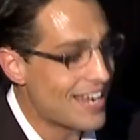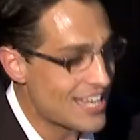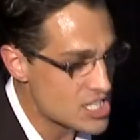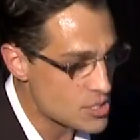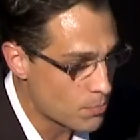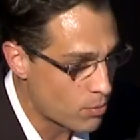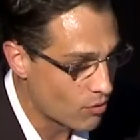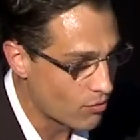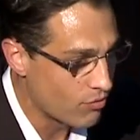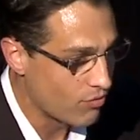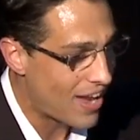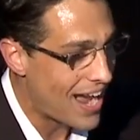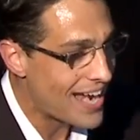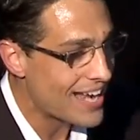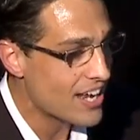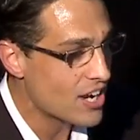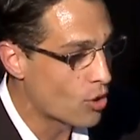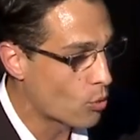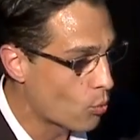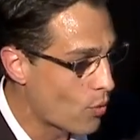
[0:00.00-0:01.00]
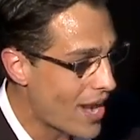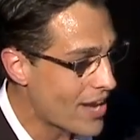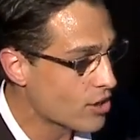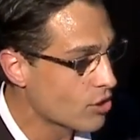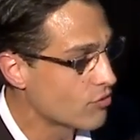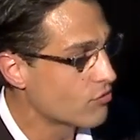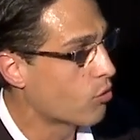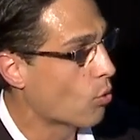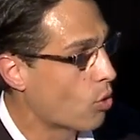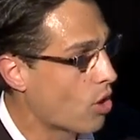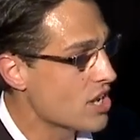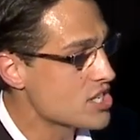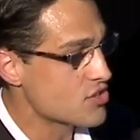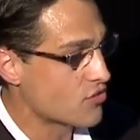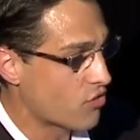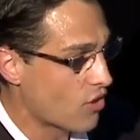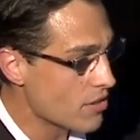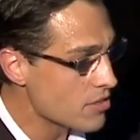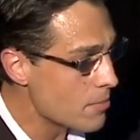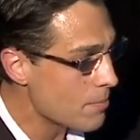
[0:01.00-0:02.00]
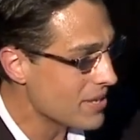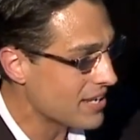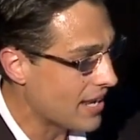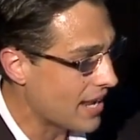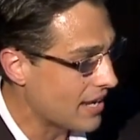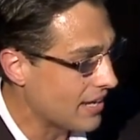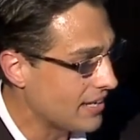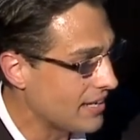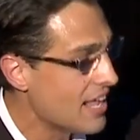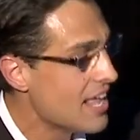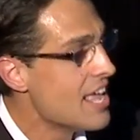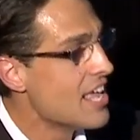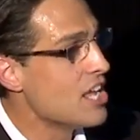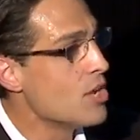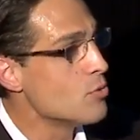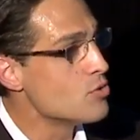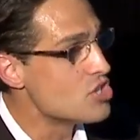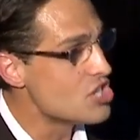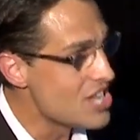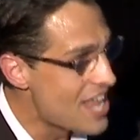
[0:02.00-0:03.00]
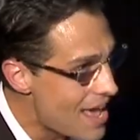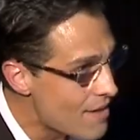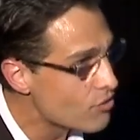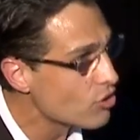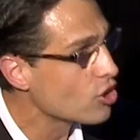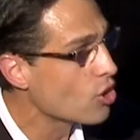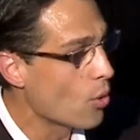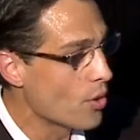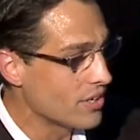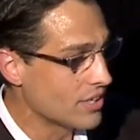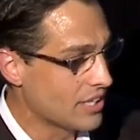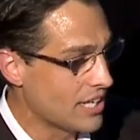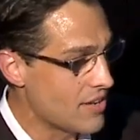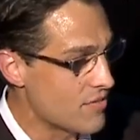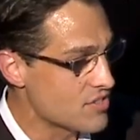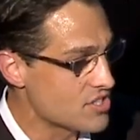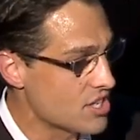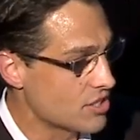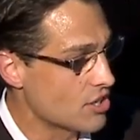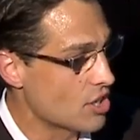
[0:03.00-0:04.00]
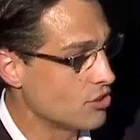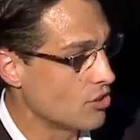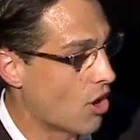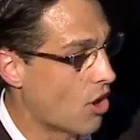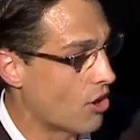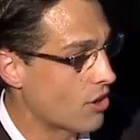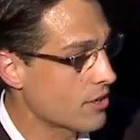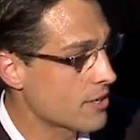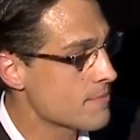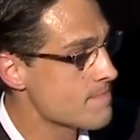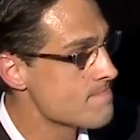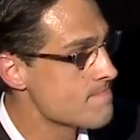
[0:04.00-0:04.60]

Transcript: has provided a record for us from the beginning. He was never going to leave us in the dark.